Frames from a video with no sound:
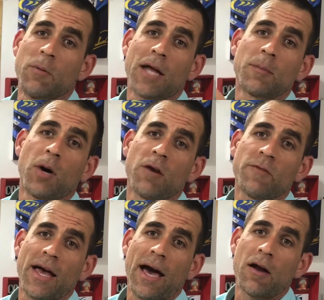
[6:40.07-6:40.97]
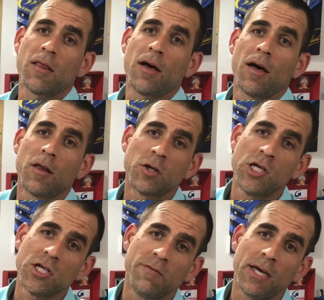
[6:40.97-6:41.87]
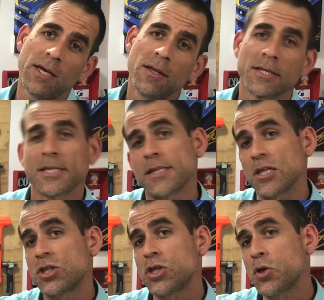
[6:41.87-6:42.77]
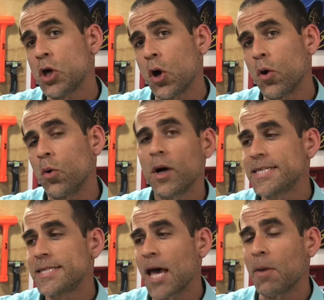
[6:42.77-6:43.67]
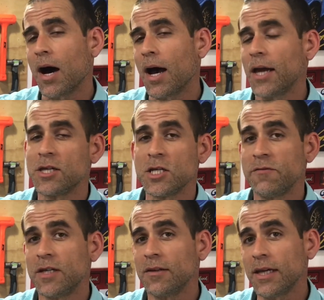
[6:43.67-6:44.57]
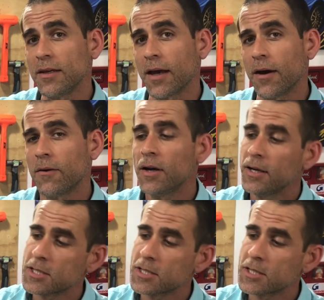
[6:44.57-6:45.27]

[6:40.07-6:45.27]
We got the butterfly out of the TGV. This is a pseudo semi TGV delete now.